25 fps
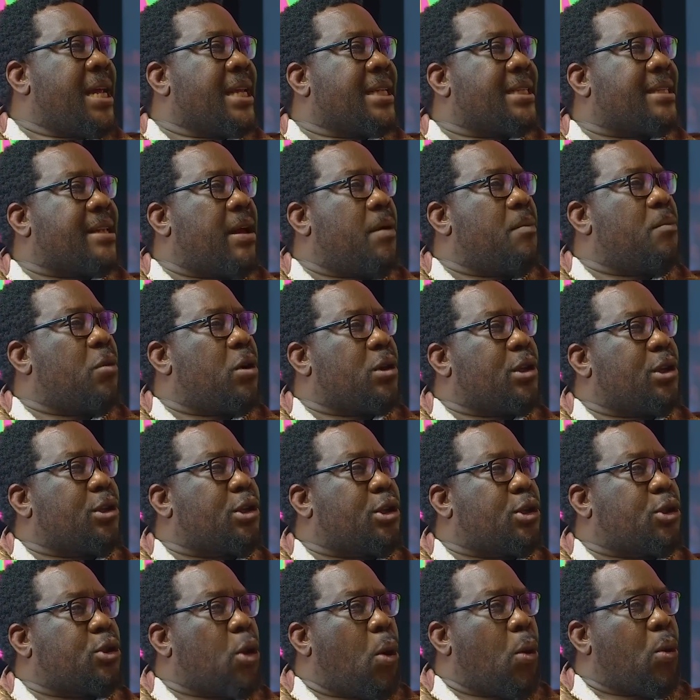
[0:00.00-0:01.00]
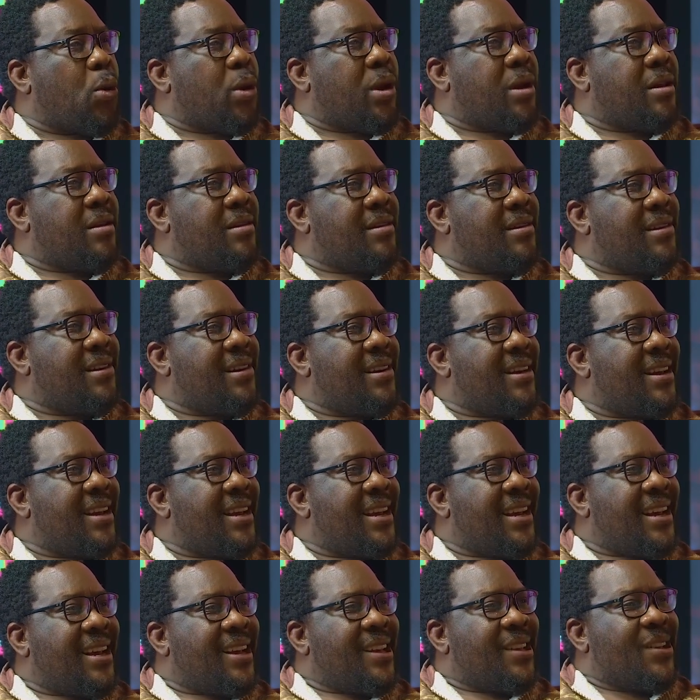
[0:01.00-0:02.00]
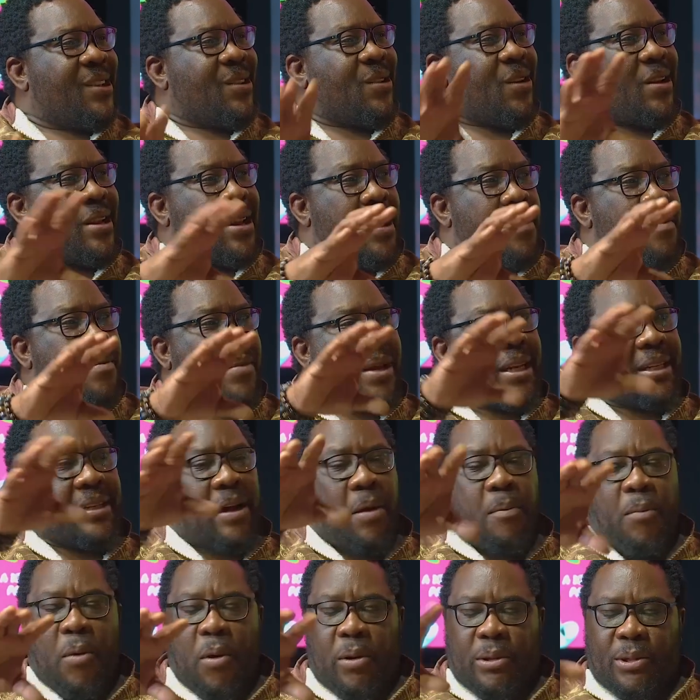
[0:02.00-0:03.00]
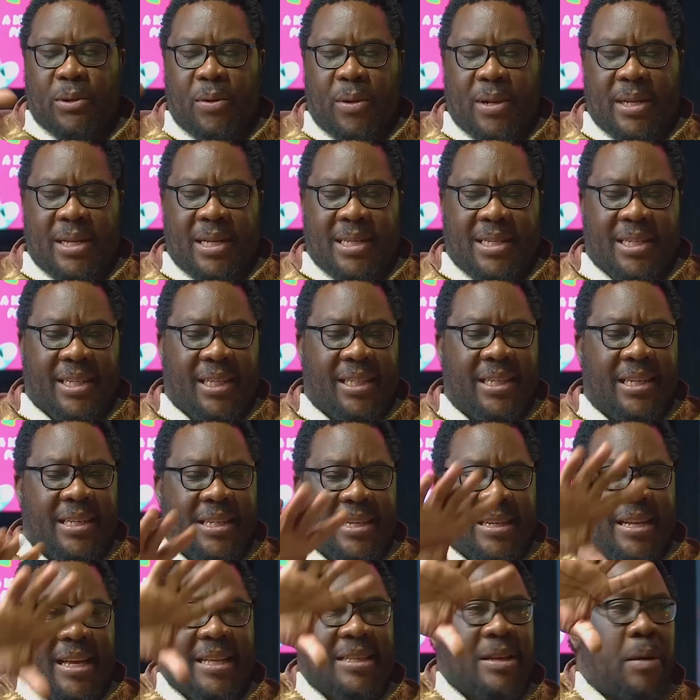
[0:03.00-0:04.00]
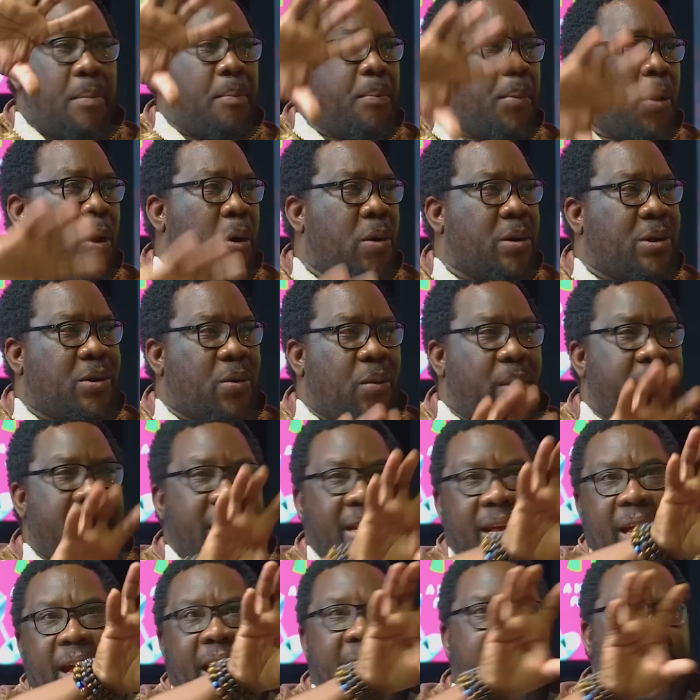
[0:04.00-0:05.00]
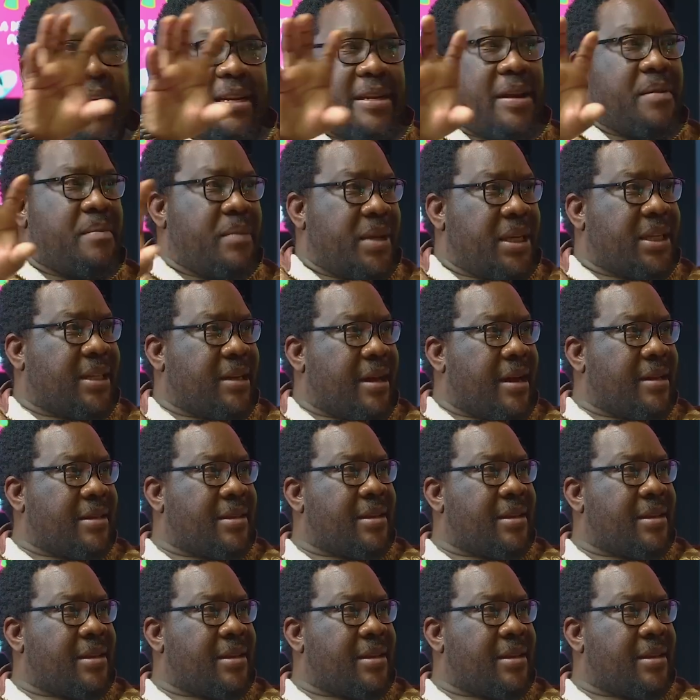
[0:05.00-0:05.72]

Somebody stole, you know, the meter box on the street. It has a board where they hang the meters.